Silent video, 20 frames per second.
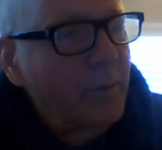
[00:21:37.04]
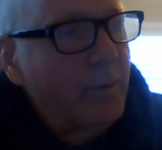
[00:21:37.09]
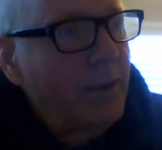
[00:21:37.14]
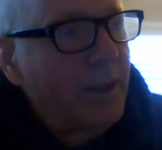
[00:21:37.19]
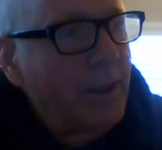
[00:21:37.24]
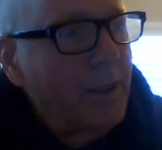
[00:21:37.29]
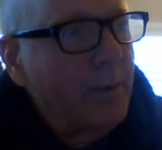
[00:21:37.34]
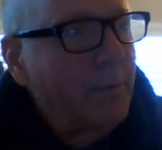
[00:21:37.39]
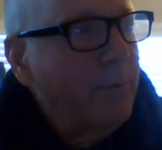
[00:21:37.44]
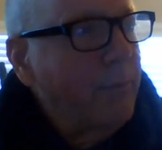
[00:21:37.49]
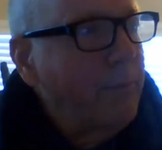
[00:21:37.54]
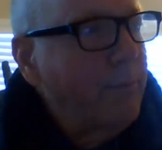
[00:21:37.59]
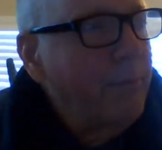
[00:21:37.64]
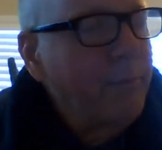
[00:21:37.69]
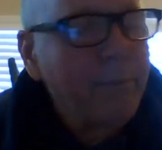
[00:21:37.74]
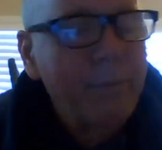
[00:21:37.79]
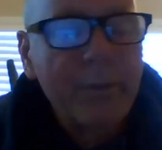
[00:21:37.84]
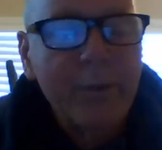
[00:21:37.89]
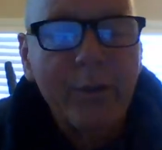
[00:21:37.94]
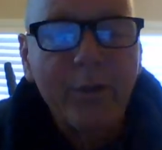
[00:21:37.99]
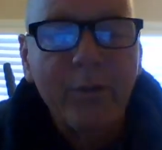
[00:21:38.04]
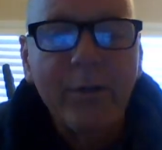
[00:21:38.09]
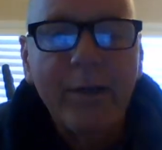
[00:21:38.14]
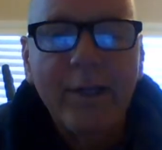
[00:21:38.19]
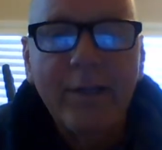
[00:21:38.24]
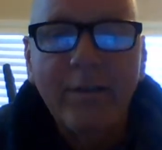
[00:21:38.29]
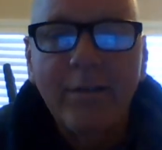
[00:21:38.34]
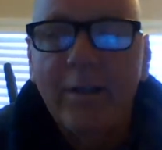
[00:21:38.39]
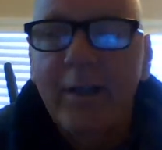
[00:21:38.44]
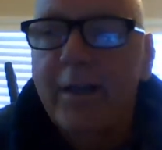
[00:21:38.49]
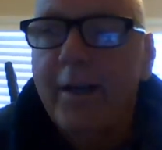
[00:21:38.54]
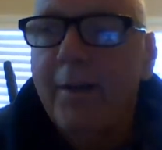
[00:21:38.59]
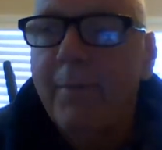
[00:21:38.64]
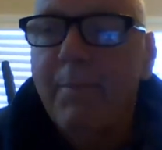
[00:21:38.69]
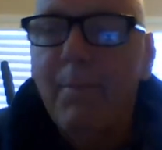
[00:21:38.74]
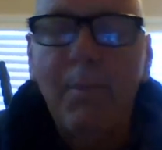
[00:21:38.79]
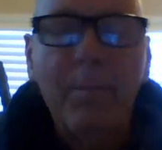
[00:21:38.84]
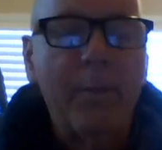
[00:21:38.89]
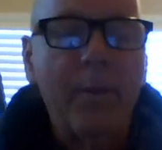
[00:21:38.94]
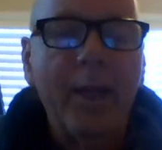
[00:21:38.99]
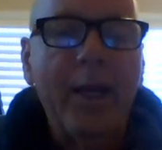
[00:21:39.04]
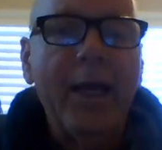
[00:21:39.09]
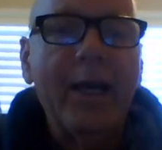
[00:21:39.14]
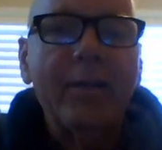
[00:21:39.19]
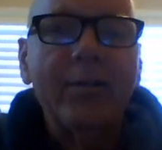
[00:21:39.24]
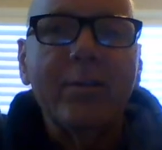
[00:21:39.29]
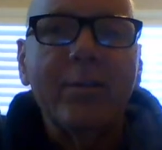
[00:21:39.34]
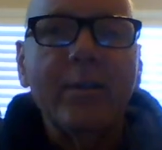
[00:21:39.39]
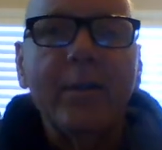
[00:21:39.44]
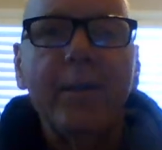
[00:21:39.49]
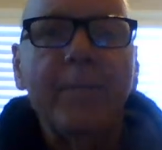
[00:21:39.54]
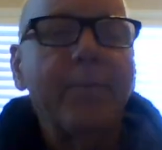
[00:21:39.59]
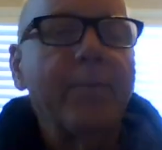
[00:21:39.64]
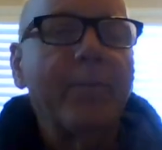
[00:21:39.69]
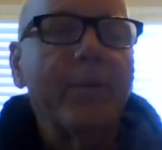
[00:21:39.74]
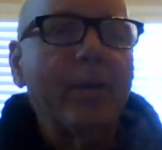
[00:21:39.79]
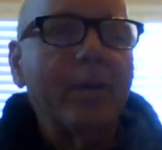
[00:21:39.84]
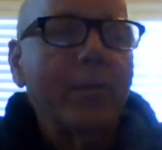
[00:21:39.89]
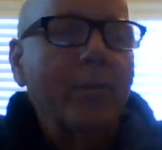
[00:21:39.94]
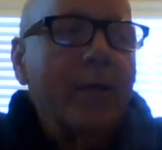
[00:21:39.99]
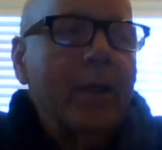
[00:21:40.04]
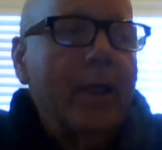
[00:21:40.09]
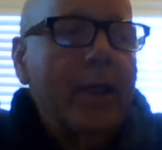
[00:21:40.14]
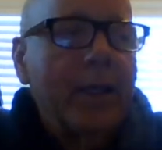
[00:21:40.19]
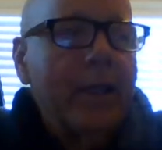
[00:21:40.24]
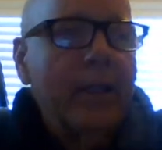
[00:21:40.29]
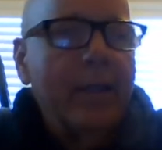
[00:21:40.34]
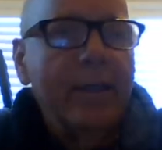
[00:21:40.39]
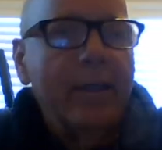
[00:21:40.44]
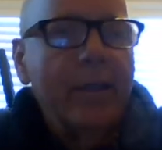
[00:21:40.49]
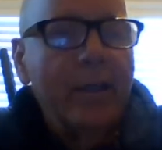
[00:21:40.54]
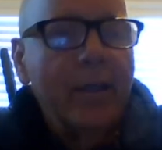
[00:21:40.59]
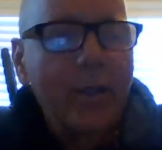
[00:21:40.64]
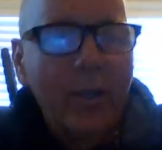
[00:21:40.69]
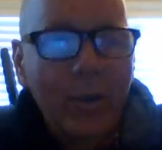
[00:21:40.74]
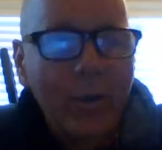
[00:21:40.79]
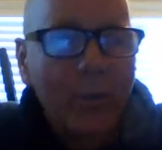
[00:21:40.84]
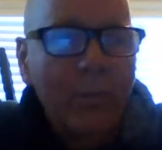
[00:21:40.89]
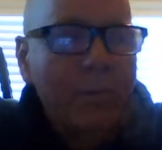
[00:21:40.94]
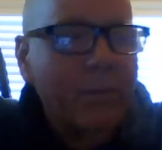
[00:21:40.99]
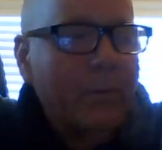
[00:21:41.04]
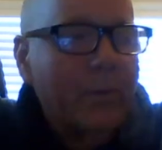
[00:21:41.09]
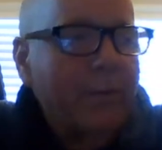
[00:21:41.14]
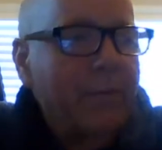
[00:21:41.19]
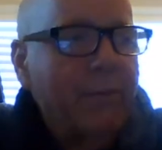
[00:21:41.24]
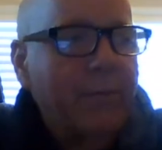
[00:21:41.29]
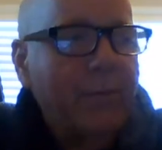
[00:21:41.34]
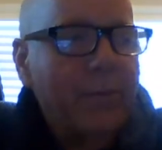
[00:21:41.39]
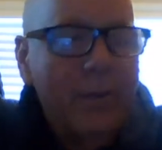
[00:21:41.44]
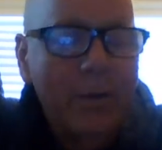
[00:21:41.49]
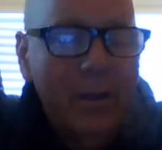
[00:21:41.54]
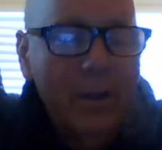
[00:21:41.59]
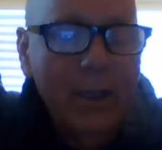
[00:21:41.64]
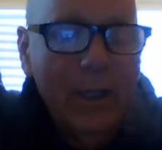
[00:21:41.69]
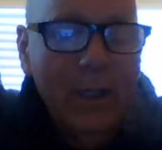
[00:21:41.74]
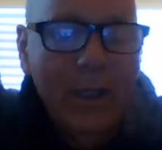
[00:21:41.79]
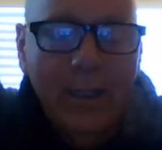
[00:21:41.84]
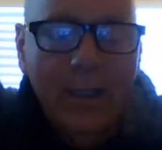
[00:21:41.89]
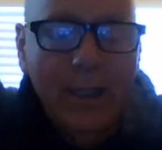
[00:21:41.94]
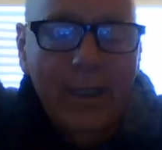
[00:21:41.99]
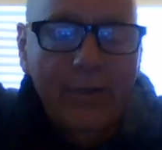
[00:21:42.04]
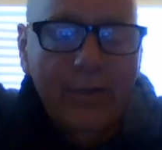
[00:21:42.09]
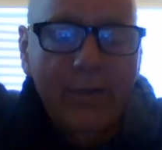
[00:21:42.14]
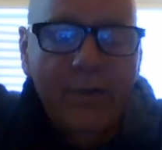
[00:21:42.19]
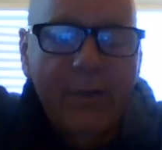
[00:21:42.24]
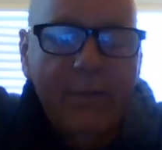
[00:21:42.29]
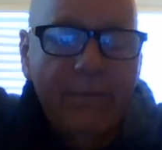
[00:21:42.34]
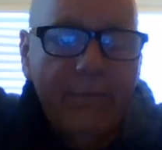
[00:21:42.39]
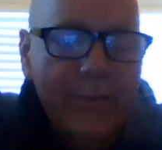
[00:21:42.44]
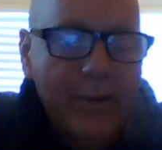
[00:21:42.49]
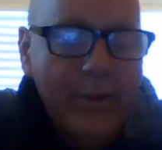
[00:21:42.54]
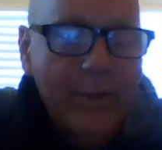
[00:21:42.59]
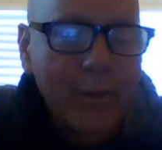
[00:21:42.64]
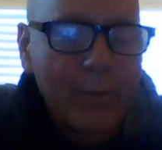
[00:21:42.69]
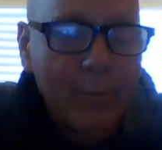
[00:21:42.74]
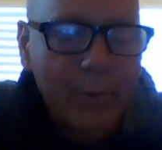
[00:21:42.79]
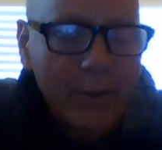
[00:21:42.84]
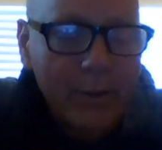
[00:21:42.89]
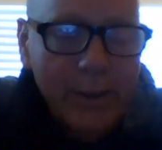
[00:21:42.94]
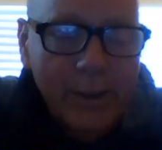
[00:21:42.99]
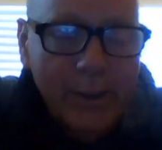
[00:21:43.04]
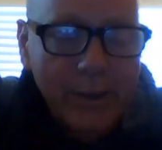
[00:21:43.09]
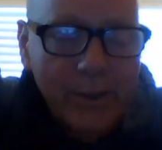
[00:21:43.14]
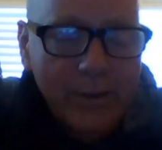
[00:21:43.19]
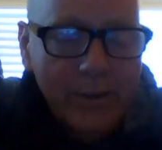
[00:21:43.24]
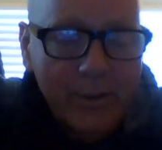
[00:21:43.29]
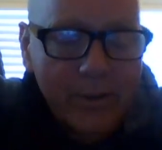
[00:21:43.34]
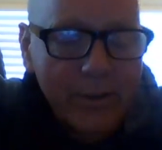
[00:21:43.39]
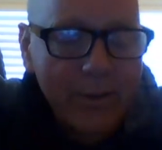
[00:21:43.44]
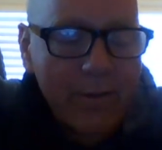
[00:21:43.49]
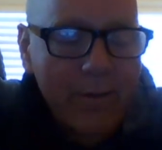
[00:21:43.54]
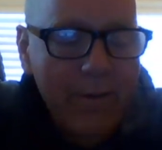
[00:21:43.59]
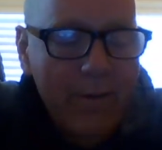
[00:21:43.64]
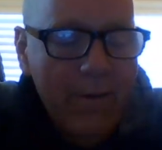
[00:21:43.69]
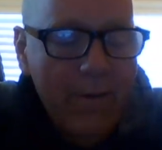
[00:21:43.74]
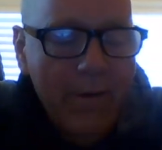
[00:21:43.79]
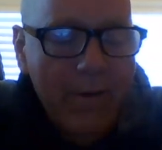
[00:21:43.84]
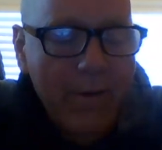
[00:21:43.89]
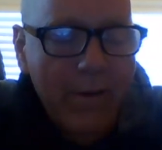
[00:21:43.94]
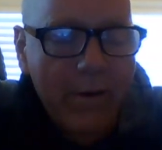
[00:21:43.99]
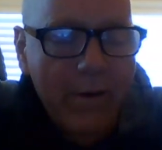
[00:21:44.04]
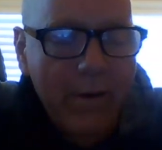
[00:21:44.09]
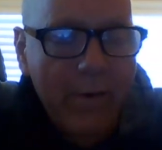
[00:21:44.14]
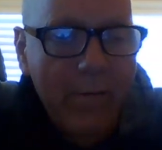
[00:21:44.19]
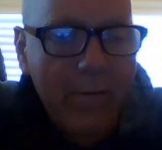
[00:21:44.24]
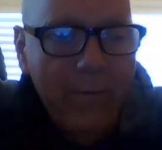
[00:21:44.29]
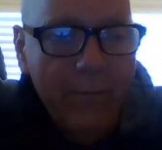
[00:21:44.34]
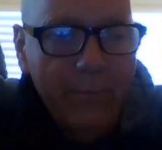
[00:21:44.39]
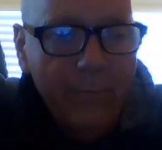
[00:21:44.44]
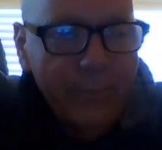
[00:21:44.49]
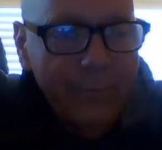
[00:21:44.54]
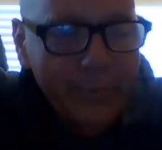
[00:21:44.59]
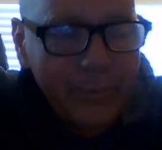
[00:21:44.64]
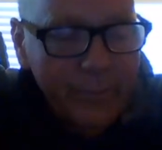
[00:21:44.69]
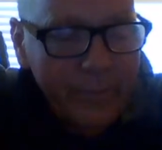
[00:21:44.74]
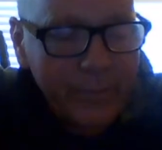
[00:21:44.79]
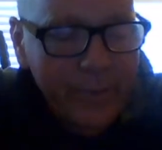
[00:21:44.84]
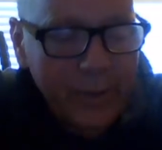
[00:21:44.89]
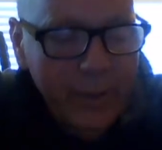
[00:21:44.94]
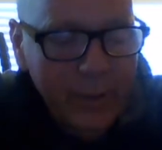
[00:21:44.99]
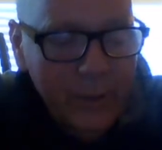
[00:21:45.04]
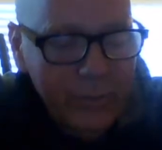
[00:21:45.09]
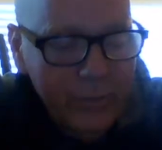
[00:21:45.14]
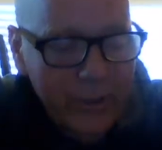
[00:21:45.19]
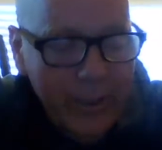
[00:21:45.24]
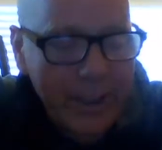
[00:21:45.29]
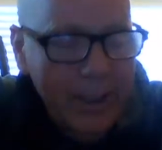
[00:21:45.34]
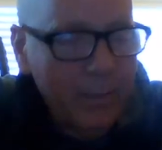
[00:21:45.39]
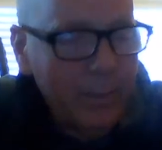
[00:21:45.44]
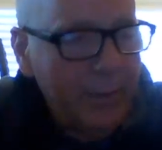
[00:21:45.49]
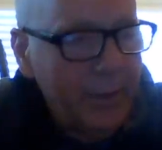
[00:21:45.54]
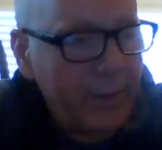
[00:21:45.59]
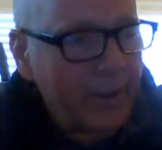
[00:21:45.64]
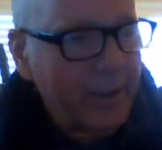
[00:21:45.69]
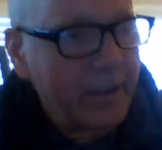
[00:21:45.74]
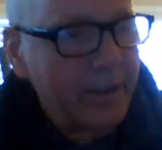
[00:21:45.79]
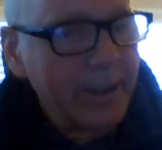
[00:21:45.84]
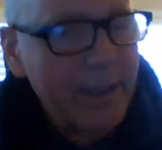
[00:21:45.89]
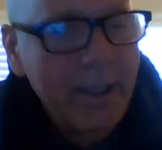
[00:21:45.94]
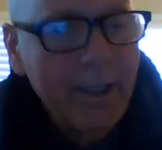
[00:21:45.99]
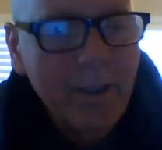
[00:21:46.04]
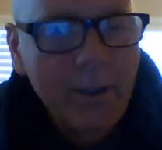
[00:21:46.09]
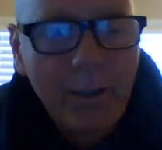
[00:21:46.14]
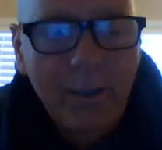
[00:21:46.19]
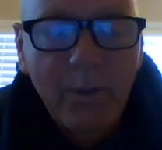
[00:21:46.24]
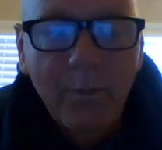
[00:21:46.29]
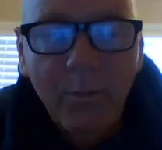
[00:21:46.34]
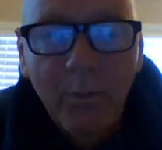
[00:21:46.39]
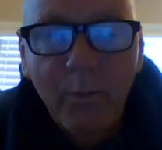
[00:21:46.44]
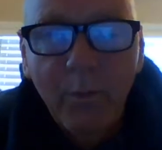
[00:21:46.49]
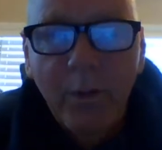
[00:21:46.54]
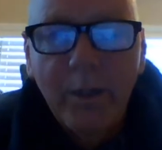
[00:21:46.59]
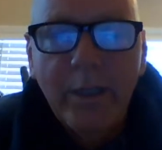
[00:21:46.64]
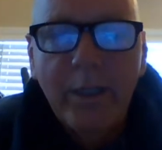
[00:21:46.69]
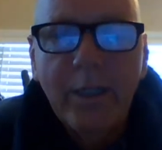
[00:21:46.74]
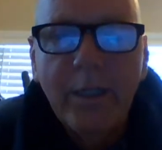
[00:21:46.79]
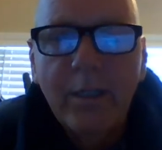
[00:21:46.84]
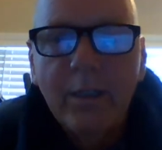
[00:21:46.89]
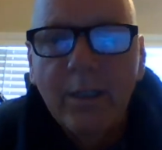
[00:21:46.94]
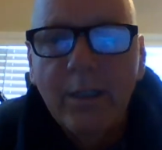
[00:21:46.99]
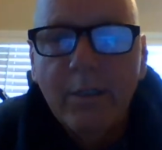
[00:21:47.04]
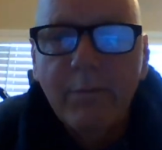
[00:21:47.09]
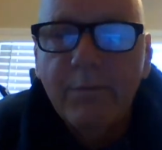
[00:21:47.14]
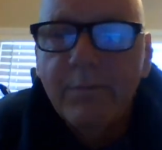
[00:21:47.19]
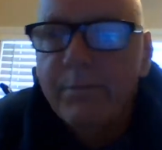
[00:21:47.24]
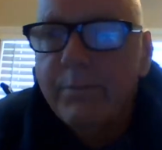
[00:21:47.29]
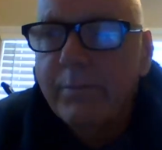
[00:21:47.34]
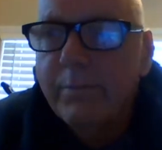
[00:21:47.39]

media portrays that, blasts it. Some lady, you know, the not just to fund the police, you know, take America down. Well, where are you going to live?